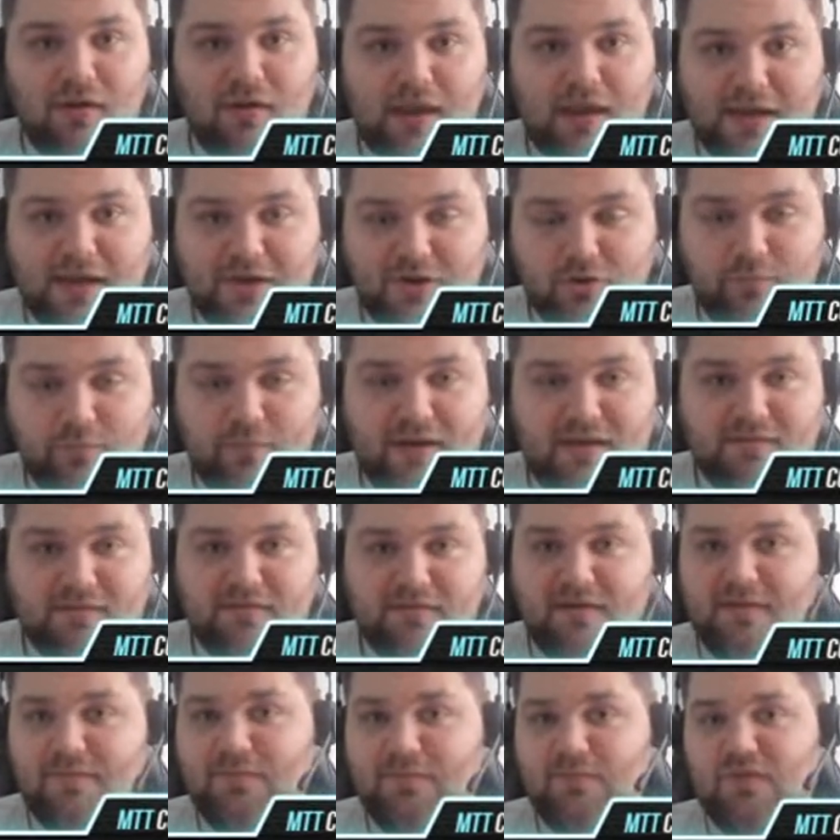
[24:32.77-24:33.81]
8 or
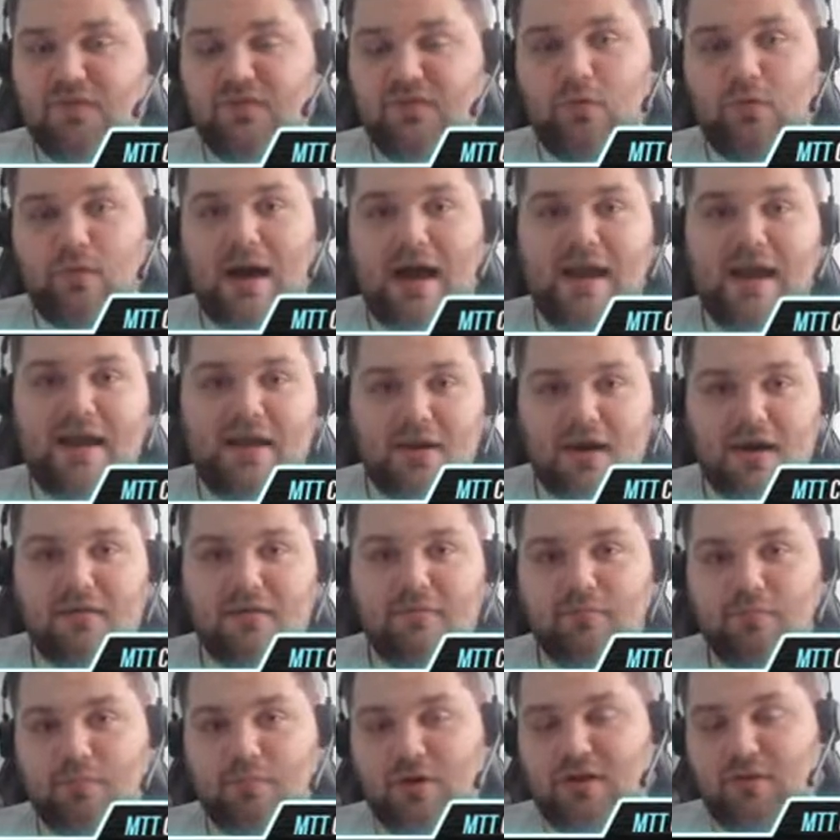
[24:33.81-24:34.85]
better, so high
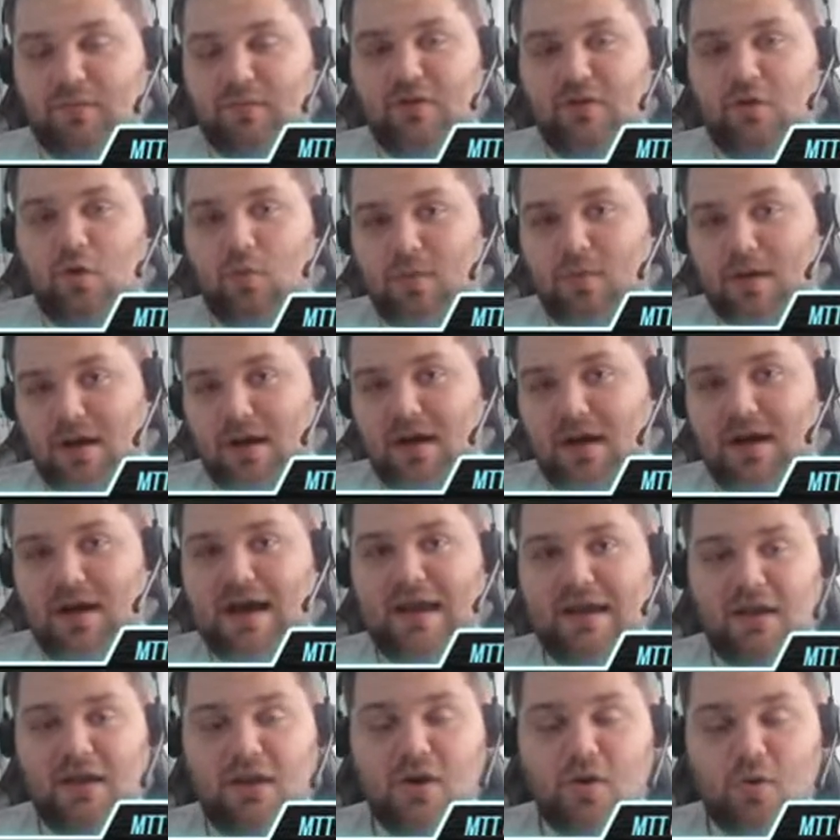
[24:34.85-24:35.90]
Pot Limit Omaha
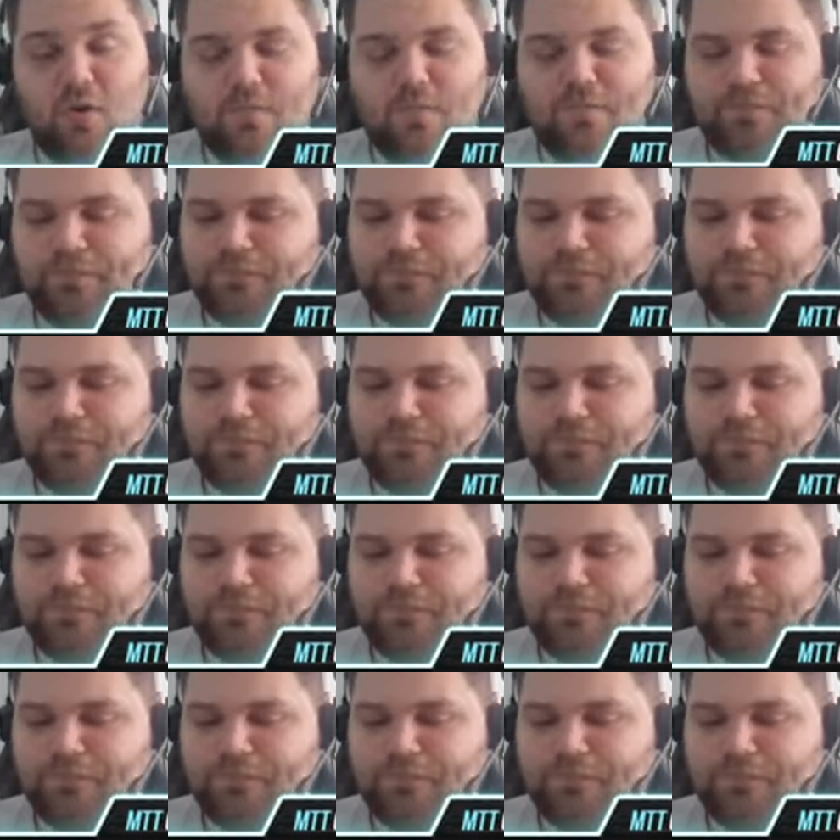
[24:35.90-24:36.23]
High Low,